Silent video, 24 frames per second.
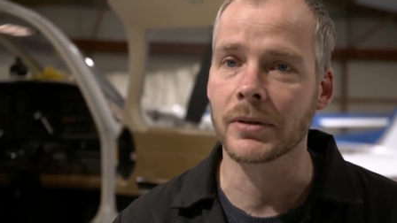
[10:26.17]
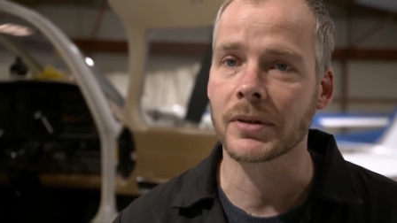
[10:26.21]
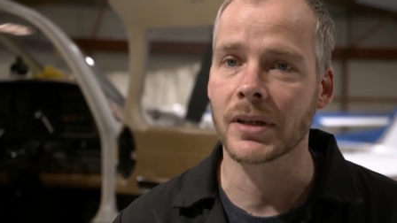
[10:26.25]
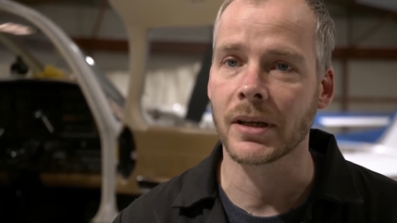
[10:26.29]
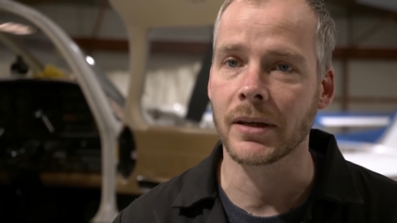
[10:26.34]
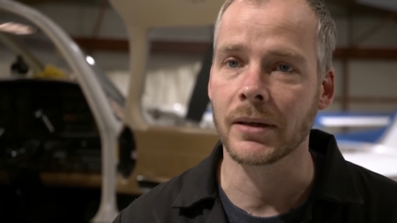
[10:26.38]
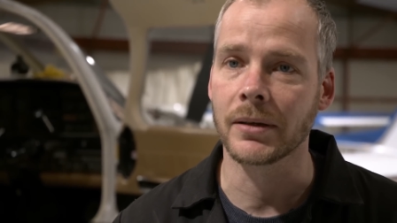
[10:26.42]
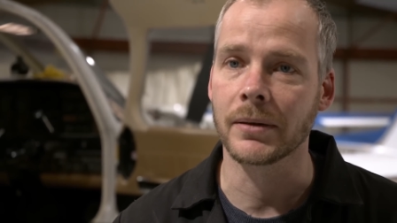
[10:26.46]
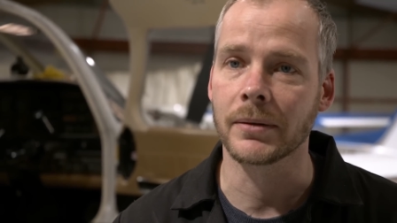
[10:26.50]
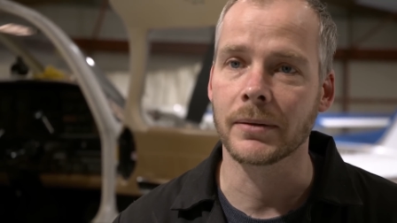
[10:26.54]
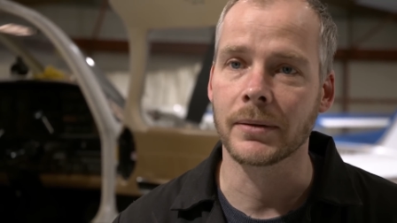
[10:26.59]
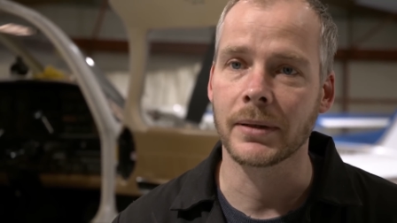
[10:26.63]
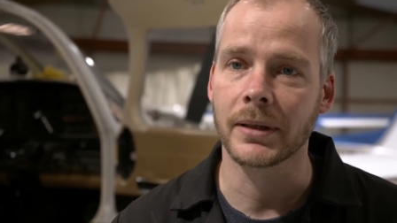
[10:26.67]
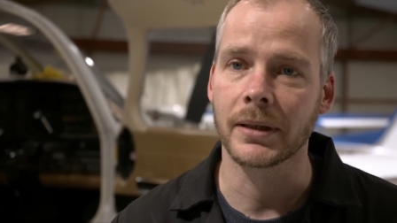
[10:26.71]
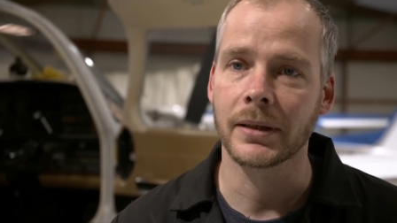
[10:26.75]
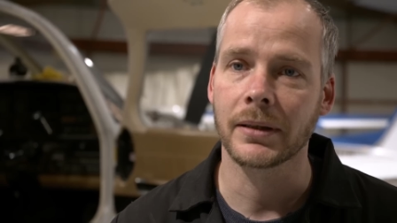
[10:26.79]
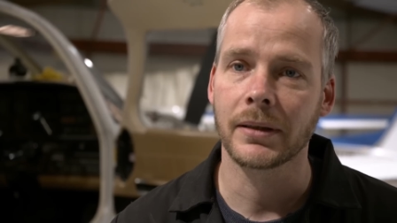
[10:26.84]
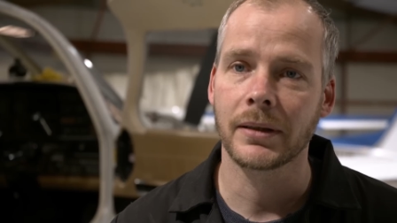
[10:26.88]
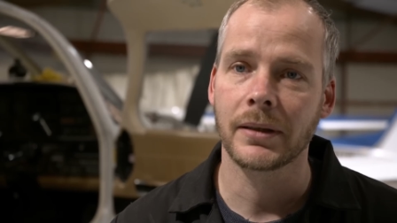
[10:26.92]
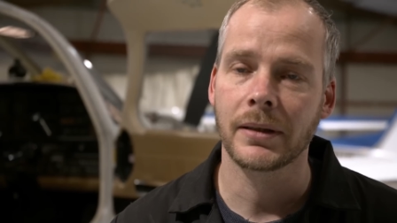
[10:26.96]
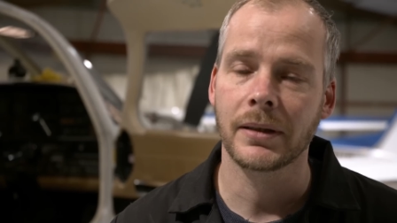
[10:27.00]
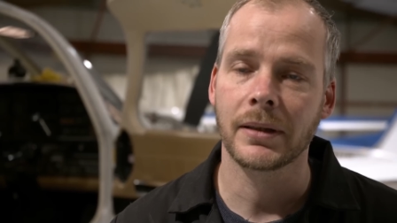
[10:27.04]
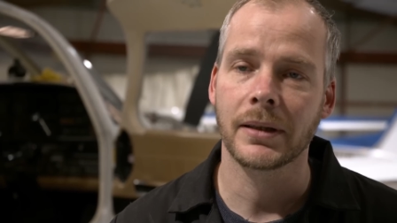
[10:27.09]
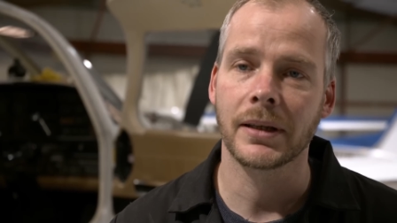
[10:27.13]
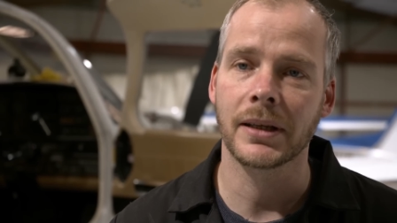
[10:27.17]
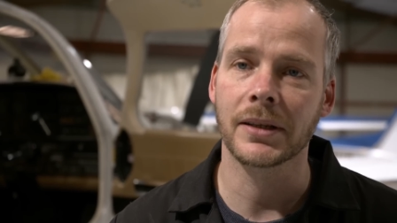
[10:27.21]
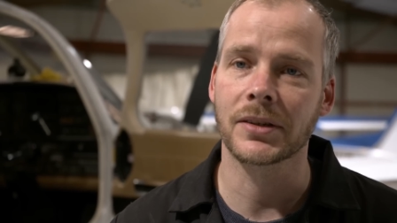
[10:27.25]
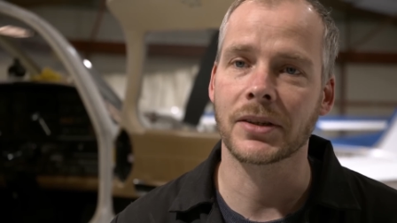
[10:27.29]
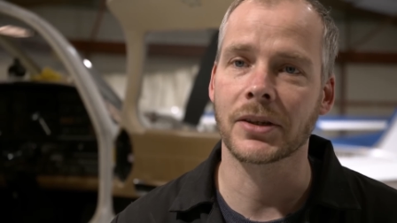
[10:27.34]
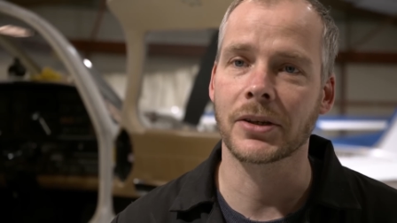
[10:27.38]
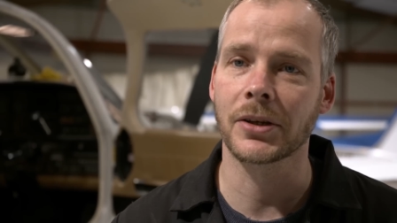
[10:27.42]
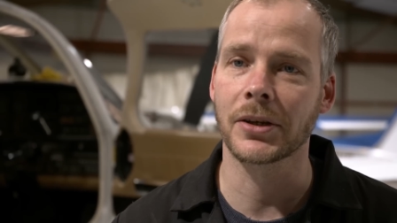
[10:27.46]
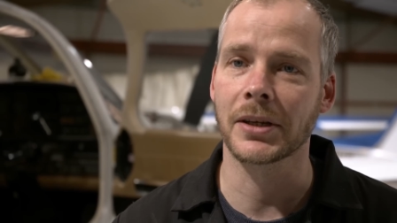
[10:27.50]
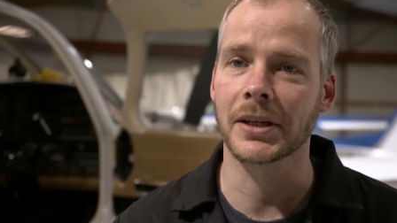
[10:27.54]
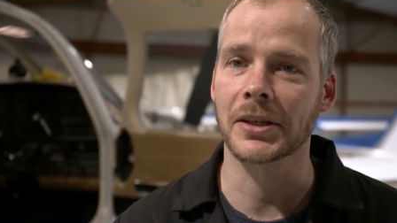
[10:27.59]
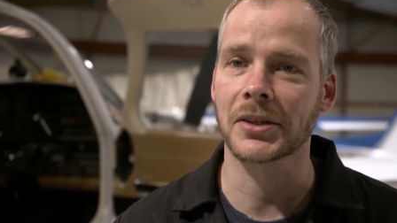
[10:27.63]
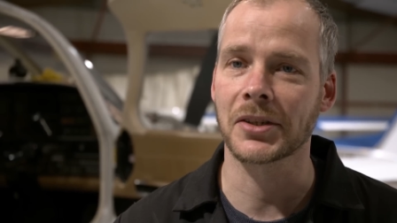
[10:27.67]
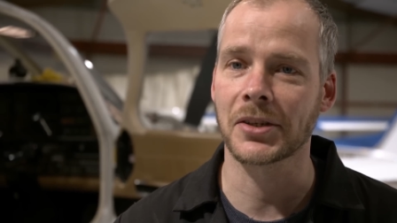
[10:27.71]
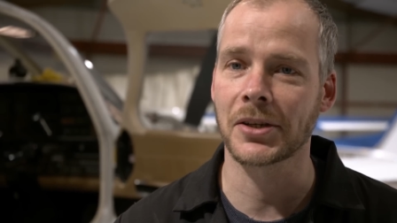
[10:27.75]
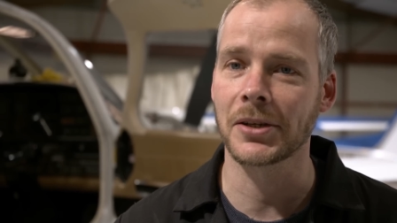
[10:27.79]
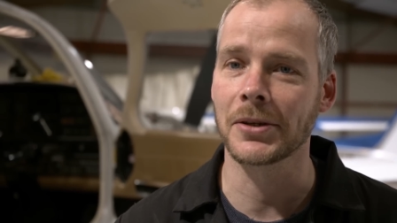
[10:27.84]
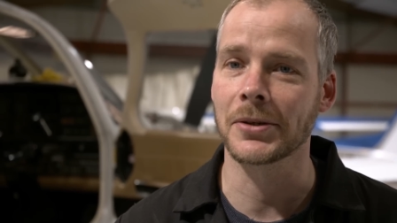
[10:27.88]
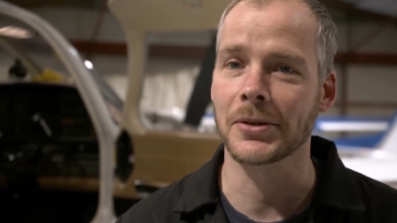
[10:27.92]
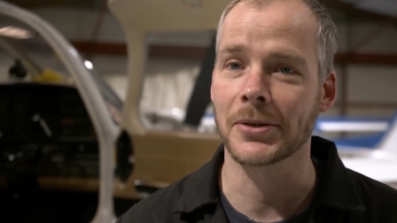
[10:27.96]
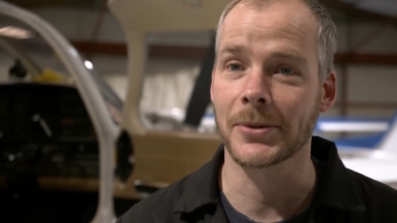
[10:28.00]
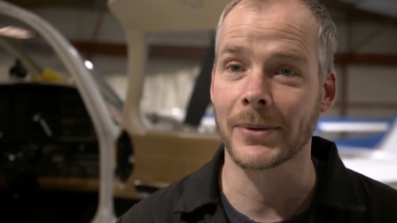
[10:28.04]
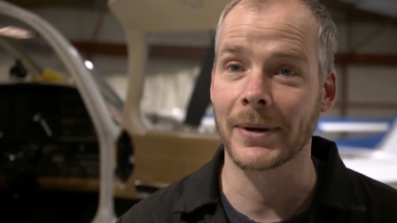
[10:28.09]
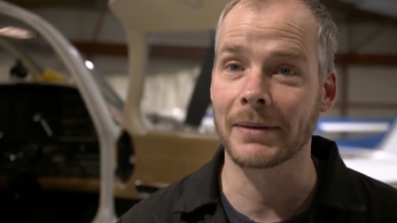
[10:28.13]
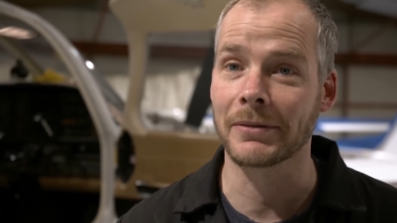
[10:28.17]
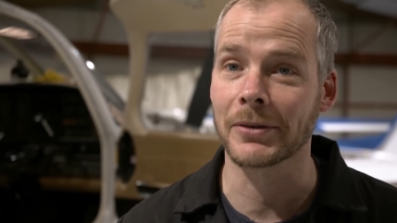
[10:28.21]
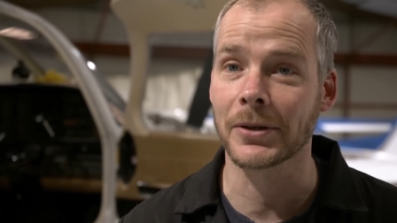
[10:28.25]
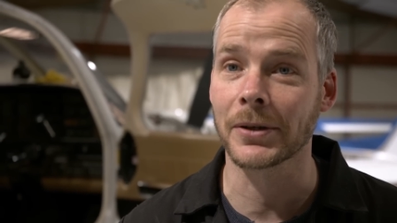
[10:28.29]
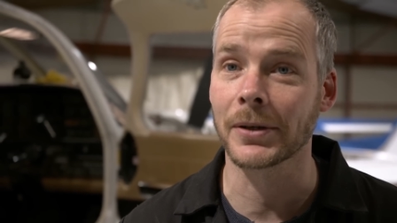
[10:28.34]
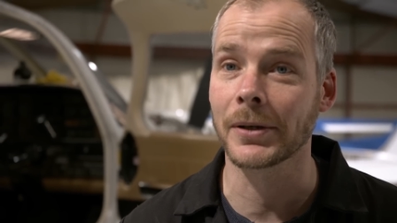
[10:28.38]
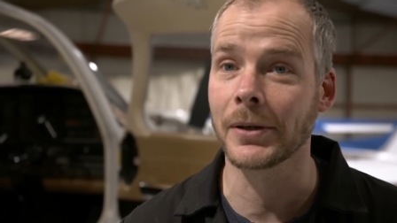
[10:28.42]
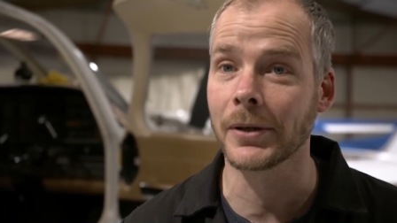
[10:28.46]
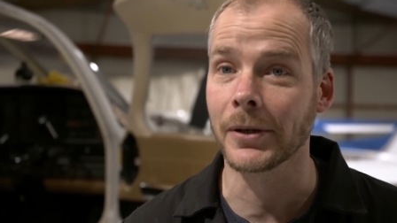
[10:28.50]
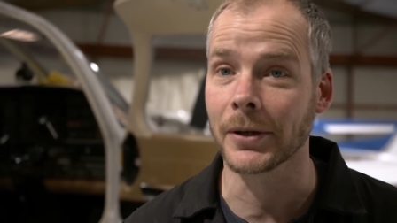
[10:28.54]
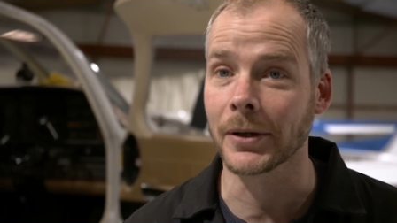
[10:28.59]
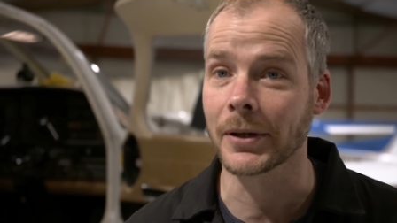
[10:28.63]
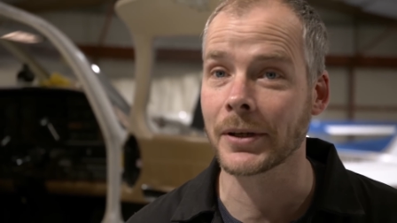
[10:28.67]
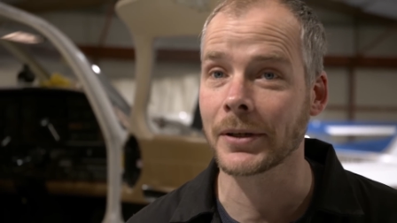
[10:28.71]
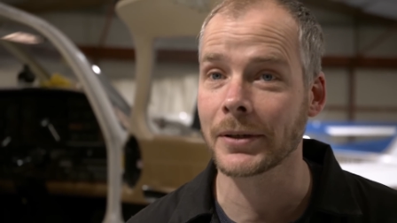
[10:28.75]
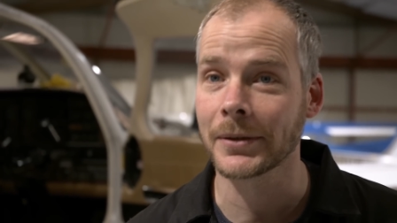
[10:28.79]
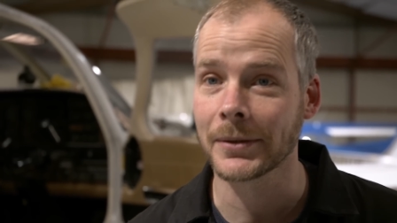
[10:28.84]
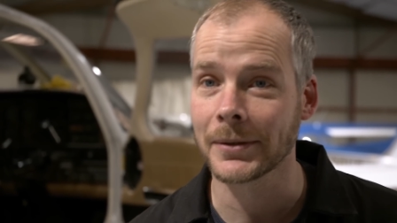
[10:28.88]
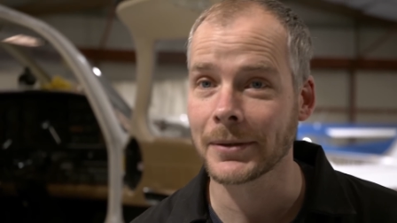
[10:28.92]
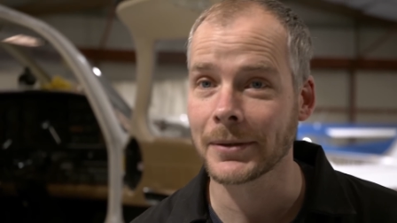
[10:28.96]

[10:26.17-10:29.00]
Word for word: so it's a good excuse to have a good look